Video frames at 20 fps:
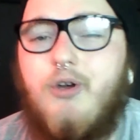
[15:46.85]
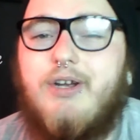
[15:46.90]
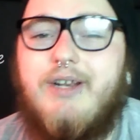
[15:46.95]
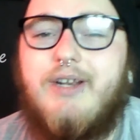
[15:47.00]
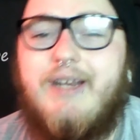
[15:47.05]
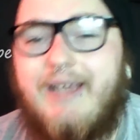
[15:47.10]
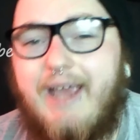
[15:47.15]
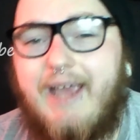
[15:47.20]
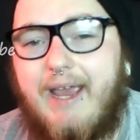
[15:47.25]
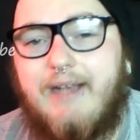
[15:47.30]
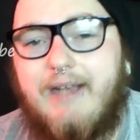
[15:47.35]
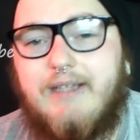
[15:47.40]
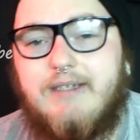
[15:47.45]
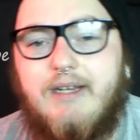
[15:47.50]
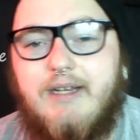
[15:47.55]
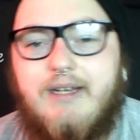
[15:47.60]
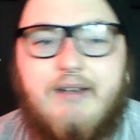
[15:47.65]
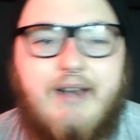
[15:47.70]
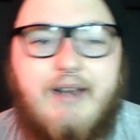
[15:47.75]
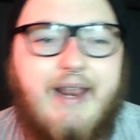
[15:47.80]
I'm not going to get
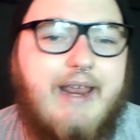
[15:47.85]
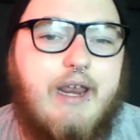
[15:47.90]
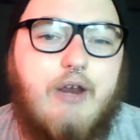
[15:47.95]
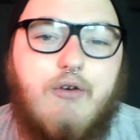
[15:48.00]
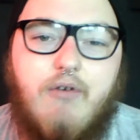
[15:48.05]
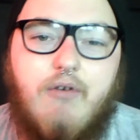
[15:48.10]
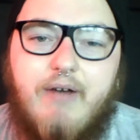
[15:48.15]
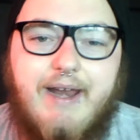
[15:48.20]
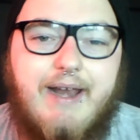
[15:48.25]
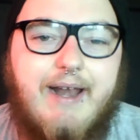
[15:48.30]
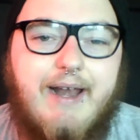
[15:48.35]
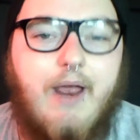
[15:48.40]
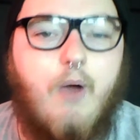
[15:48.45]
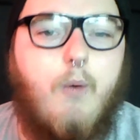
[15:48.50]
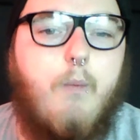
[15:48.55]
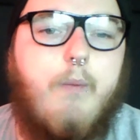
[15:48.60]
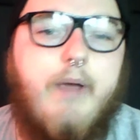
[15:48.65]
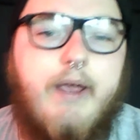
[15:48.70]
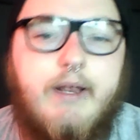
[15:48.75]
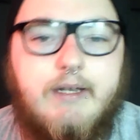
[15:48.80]
into
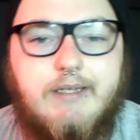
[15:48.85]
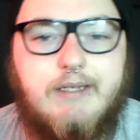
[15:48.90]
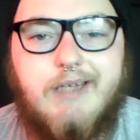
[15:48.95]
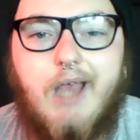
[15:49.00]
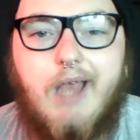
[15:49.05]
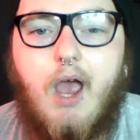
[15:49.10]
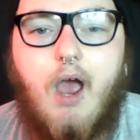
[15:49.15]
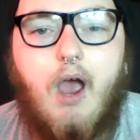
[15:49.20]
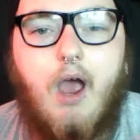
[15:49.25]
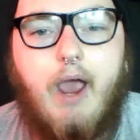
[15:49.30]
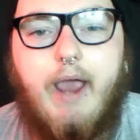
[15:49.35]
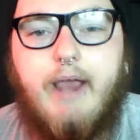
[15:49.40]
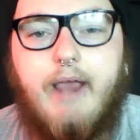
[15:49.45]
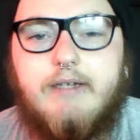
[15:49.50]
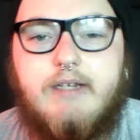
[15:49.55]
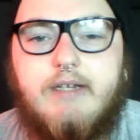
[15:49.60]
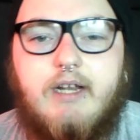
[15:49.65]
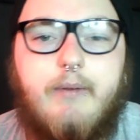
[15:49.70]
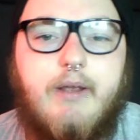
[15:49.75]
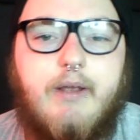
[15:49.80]
nitty-gritty little bits.
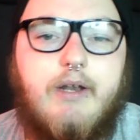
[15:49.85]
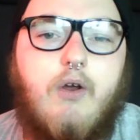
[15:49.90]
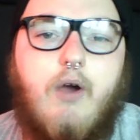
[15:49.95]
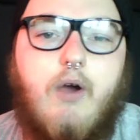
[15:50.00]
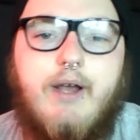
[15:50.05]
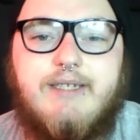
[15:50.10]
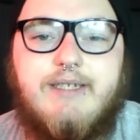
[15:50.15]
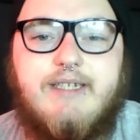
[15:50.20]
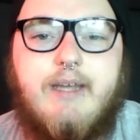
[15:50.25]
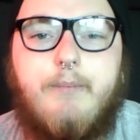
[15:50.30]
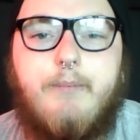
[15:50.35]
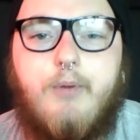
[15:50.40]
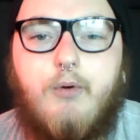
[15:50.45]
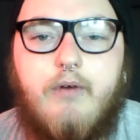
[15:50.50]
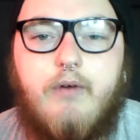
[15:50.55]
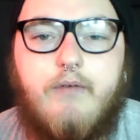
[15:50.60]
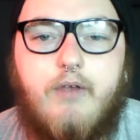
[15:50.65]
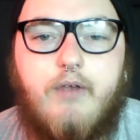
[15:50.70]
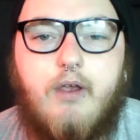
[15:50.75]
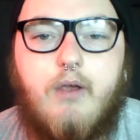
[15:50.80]
It's going to be a nice,
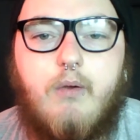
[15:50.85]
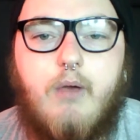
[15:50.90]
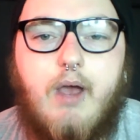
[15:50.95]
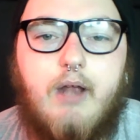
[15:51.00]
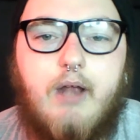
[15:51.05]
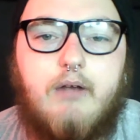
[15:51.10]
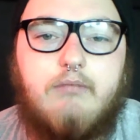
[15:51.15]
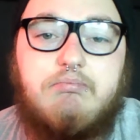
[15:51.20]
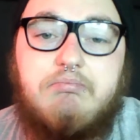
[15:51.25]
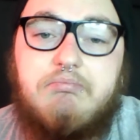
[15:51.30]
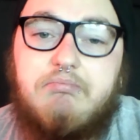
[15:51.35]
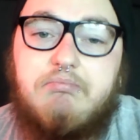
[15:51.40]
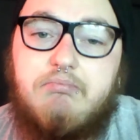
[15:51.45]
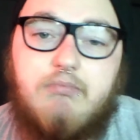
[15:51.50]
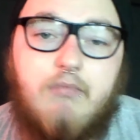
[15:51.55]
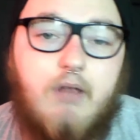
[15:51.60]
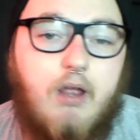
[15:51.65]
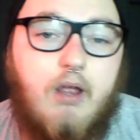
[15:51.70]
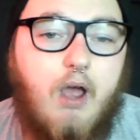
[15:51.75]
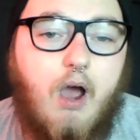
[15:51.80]
simple review,
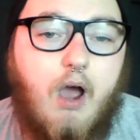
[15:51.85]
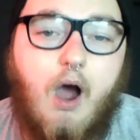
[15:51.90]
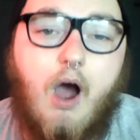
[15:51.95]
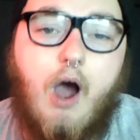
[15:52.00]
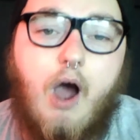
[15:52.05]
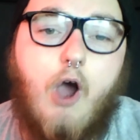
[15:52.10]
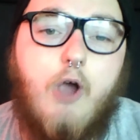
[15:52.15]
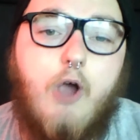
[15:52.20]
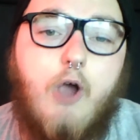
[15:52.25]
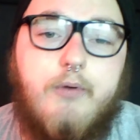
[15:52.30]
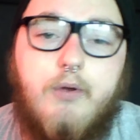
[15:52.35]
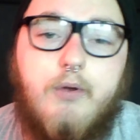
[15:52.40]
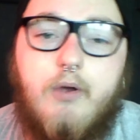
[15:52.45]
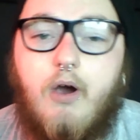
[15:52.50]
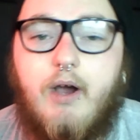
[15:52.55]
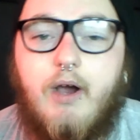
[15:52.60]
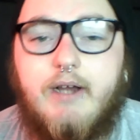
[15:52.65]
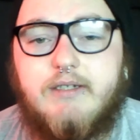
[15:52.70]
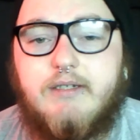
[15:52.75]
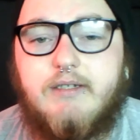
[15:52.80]
and I
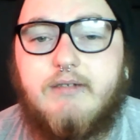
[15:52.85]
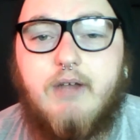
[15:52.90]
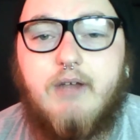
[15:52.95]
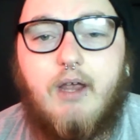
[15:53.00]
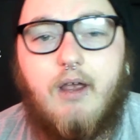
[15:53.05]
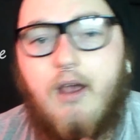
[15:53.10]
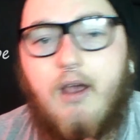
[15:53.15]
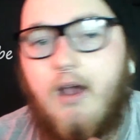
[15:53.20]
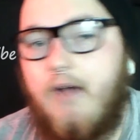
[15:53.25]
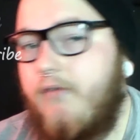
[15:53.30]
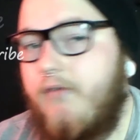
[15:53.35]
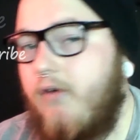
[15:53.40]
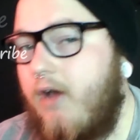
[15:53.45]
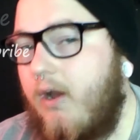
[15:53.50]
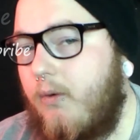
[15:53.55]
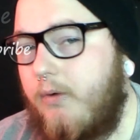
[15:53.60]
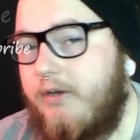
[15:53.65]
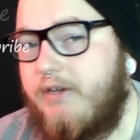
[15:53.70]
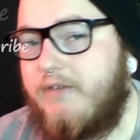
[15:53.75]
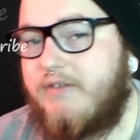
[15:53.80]
hope you guys
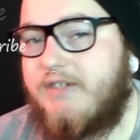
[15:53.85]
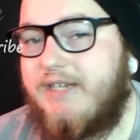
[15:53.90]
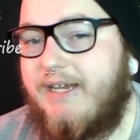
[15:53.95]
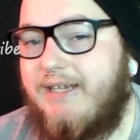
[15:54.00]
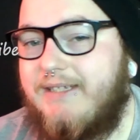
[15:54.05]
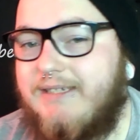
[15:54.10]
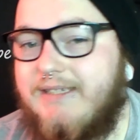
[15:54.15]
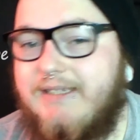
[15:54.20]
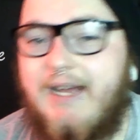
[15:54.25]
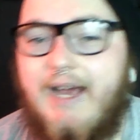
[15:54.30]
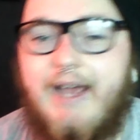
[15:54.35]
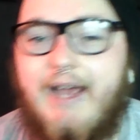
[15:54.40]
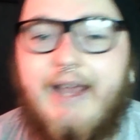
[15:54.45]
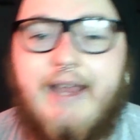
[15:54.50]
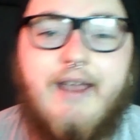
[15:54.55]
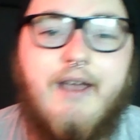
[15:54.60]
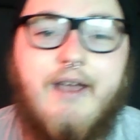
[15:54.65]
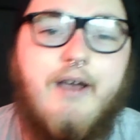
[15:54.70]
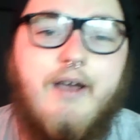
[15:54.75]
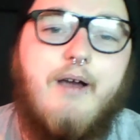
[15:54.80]
have liked what you've seen
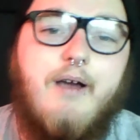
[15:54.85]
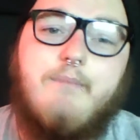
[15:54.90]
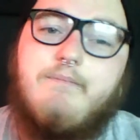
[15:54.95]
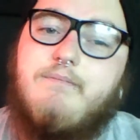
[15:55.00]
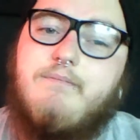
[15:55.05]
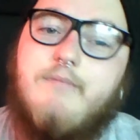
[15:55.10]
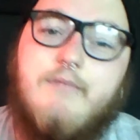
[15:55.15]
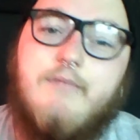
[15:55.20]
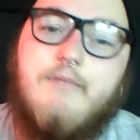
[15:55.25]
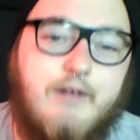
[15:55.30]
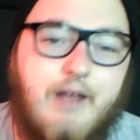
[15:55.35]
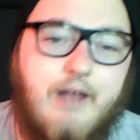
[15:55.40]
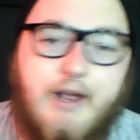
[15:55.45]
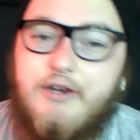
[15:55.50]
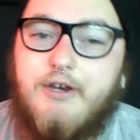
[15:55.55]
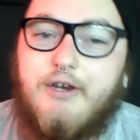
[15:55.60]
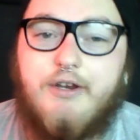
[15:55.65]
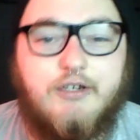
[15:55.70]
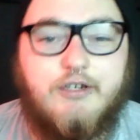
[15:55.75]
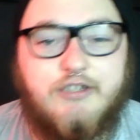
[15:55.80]
today,
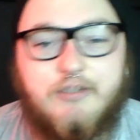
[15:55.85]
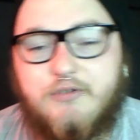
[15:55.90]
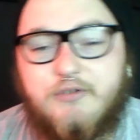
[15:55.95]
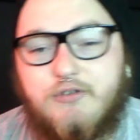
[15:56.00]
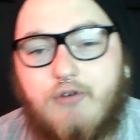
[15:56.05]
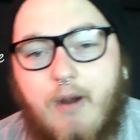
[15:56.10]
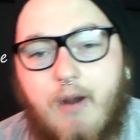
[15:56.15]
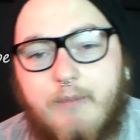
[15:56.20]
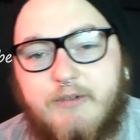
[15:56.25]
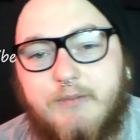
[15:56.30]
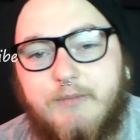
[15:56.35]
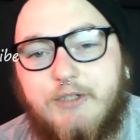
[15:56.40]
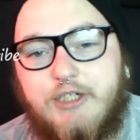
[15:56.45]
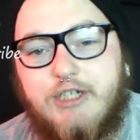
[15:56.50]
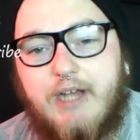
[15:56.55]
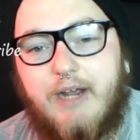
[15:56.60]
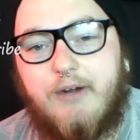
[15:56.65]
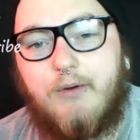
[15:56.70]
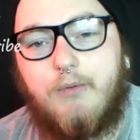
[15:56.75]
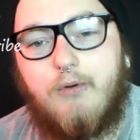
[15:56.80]
and you can subscribe
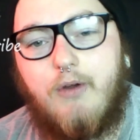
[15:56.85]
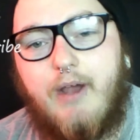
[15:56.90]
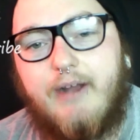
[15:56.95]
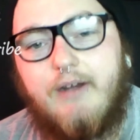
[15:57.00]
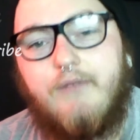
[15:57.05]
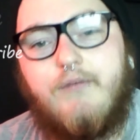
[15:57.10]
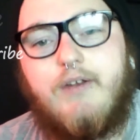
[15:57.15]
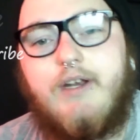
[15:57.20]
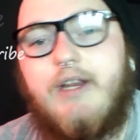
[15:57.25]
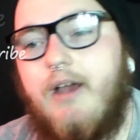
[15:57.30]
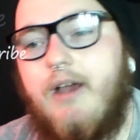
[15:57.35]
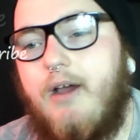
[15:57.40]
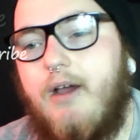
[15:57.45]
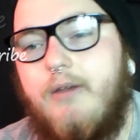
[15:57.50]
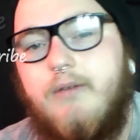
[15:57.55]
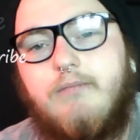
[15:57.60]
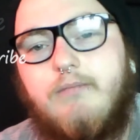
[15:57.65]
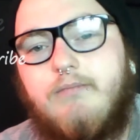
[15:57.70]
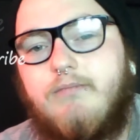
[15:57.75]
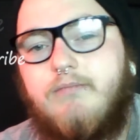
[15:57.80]
to my channel, like the
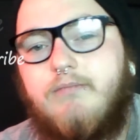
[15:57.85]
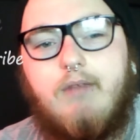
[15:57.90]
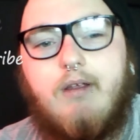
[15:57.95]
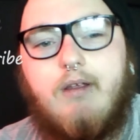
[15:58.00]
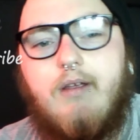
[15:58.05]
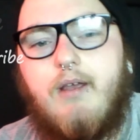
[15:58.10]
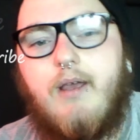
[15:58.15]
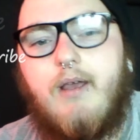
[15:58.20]
video.